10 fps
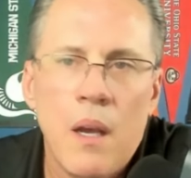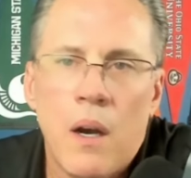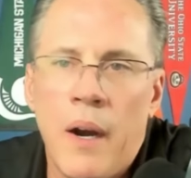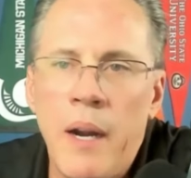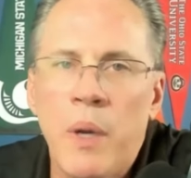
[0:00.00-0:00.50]

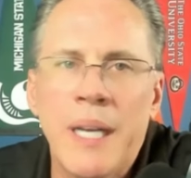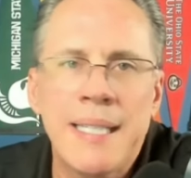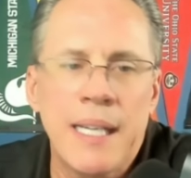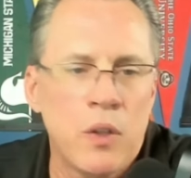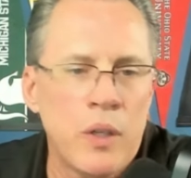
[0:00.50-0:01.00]
All right, we're going to
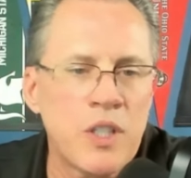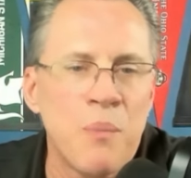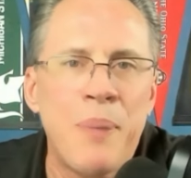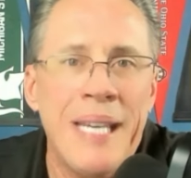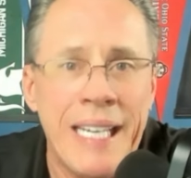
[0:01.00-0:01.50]
take a look at
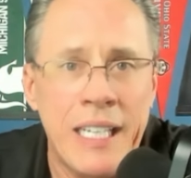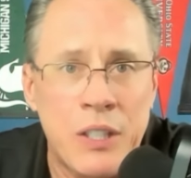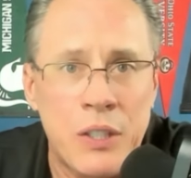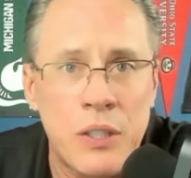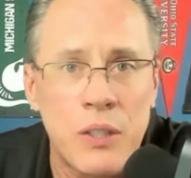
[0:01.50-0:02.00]
some
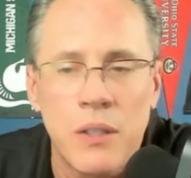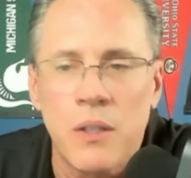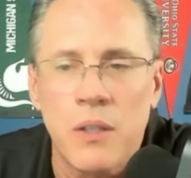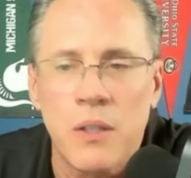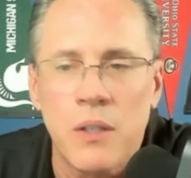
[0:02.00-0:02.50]
picks going into the